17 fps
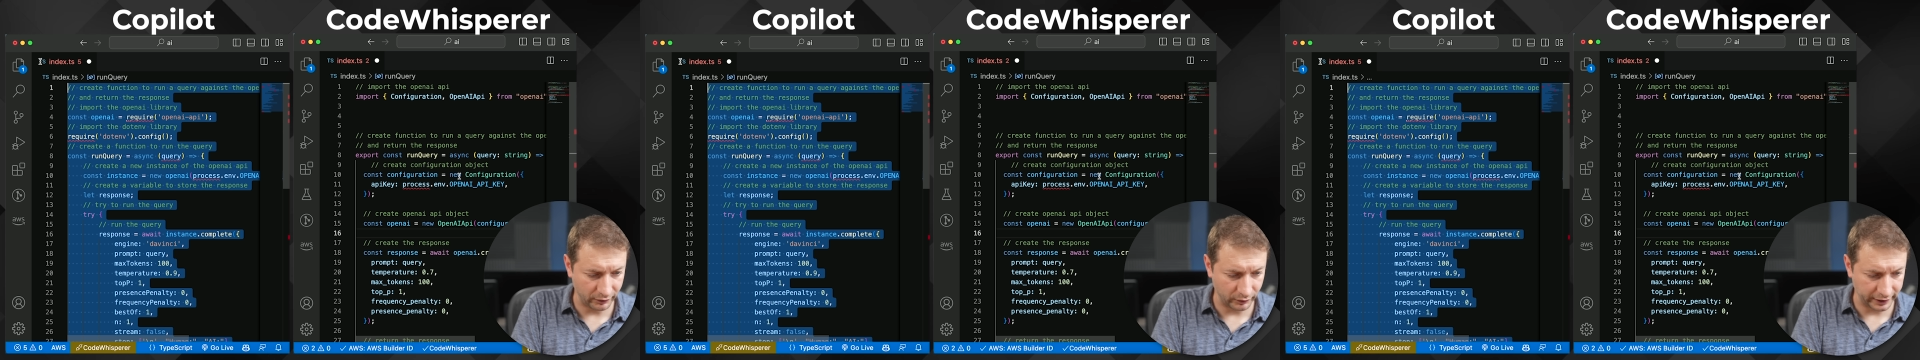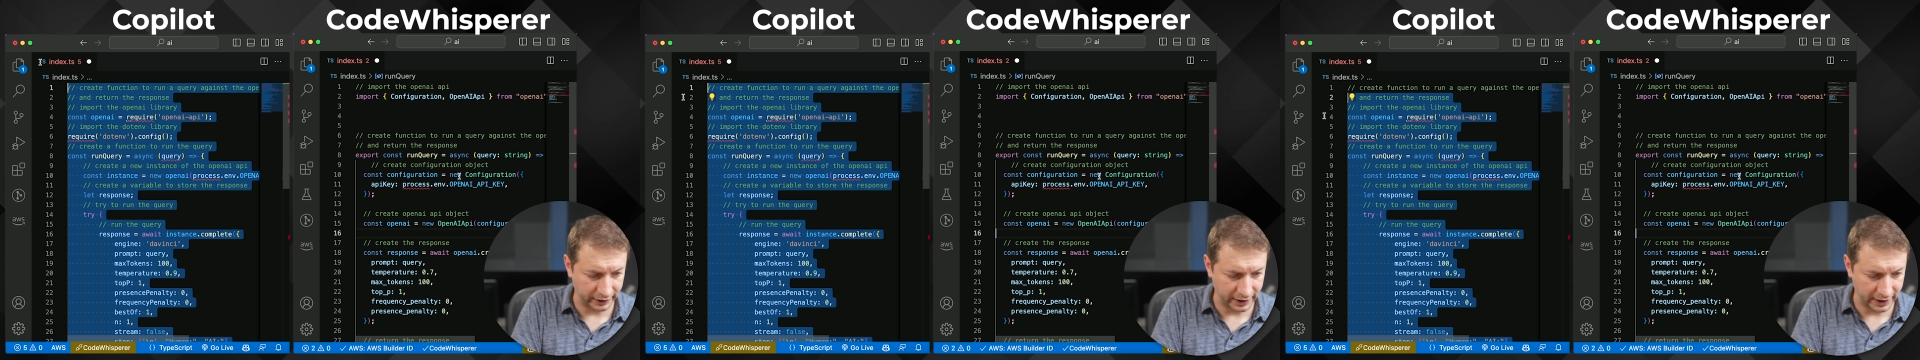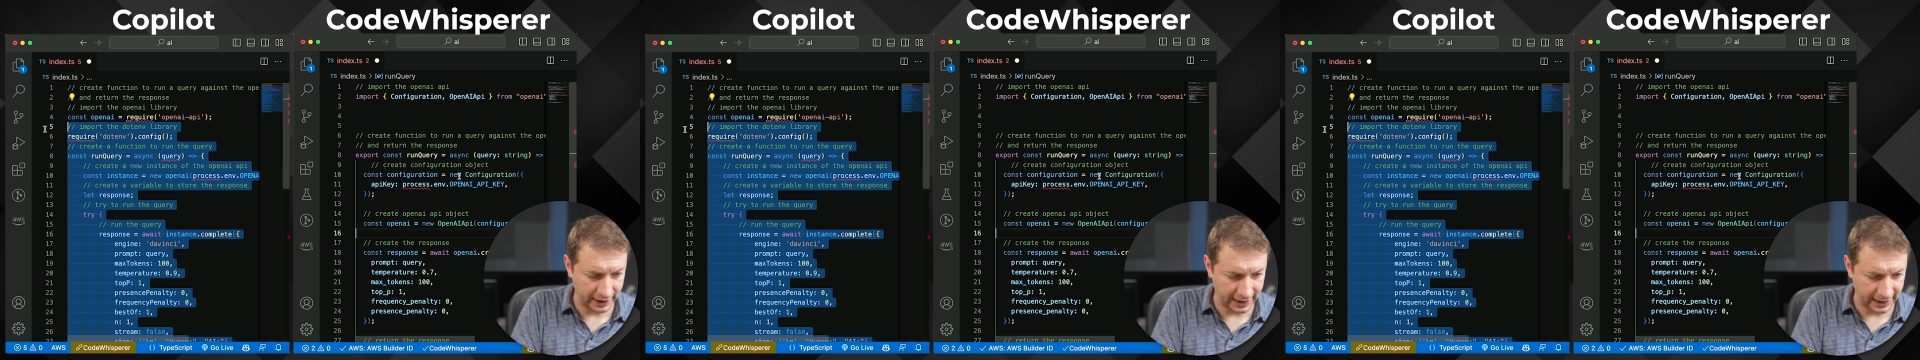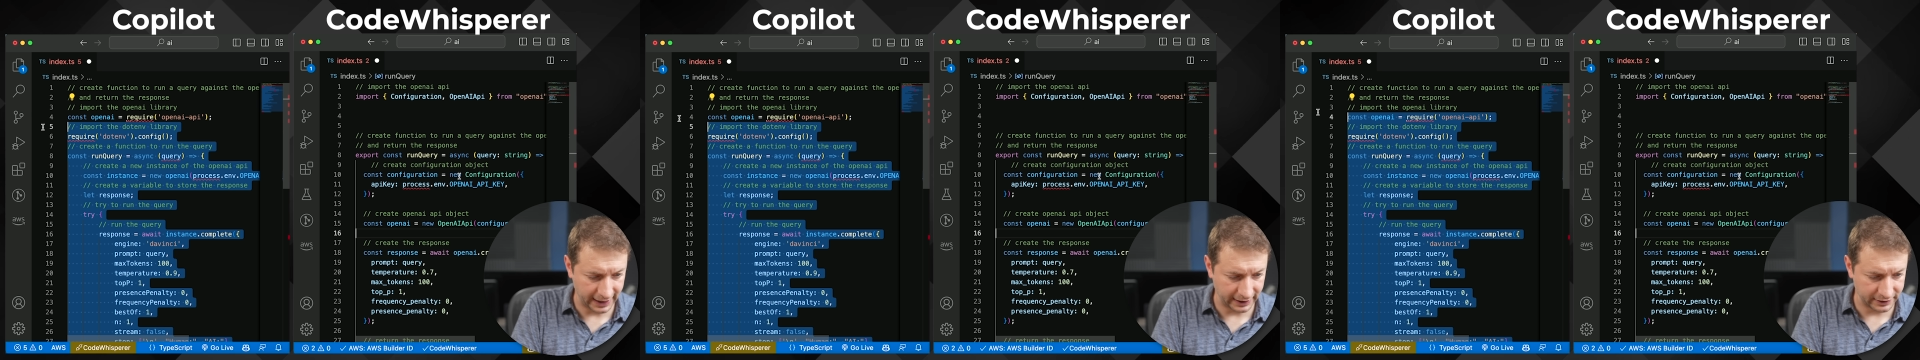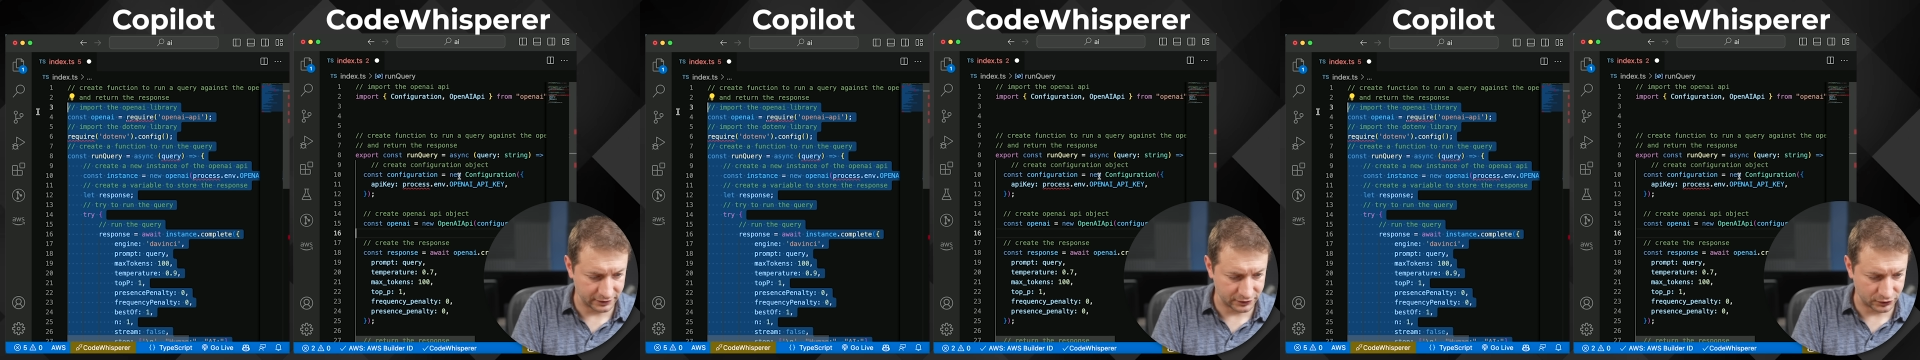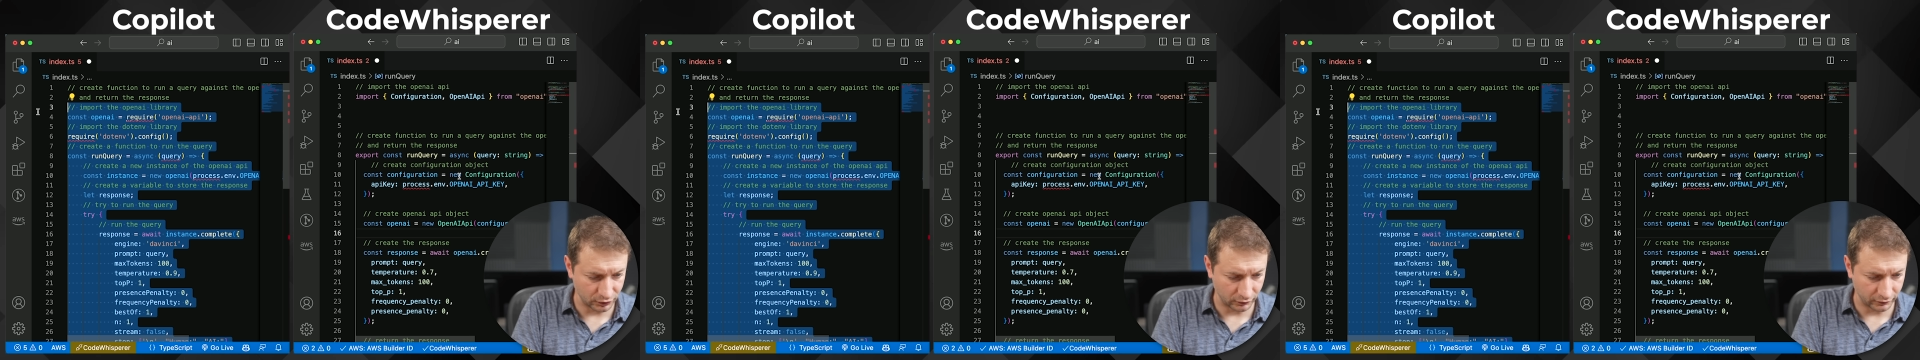what it
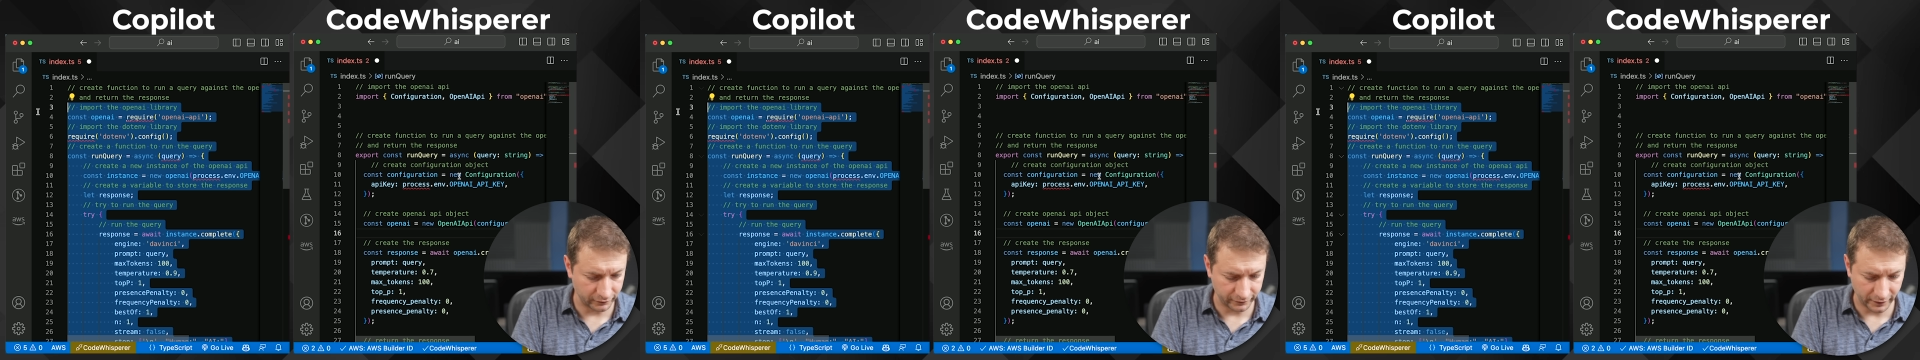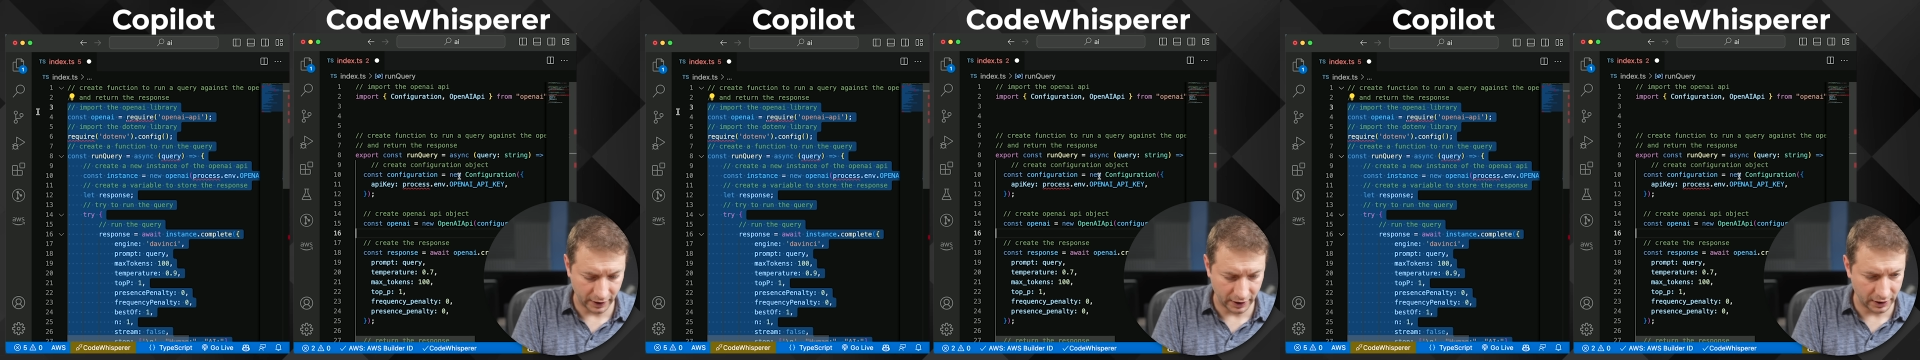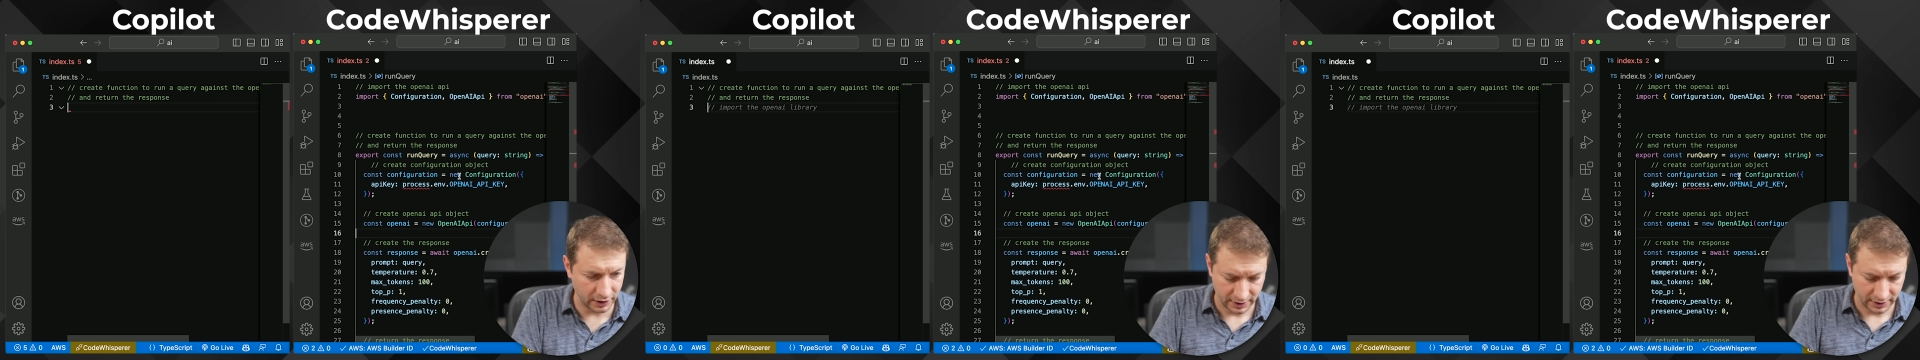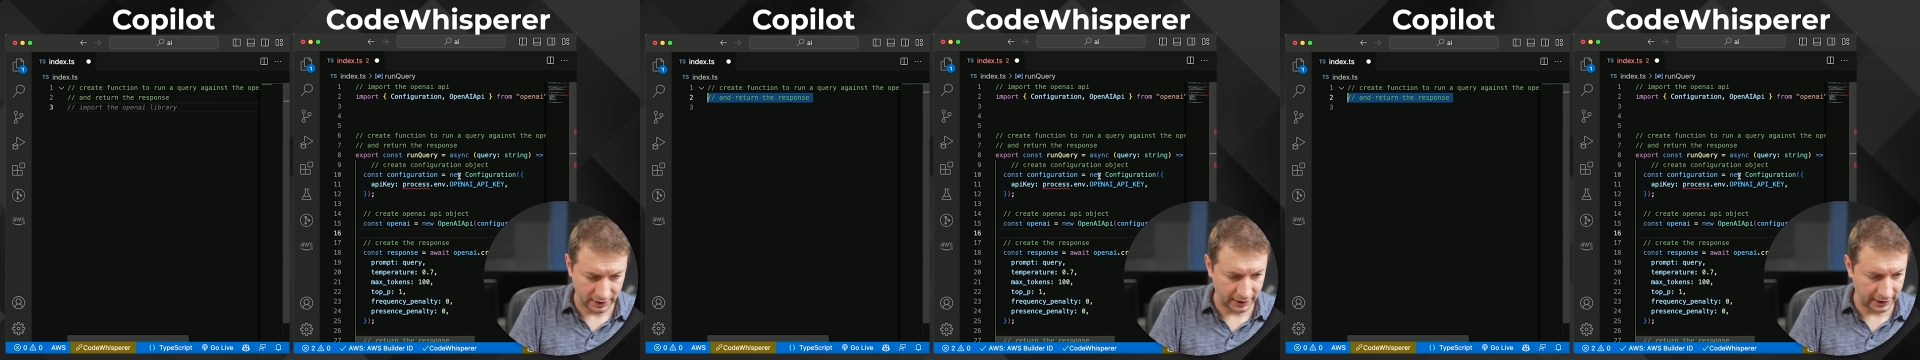had so far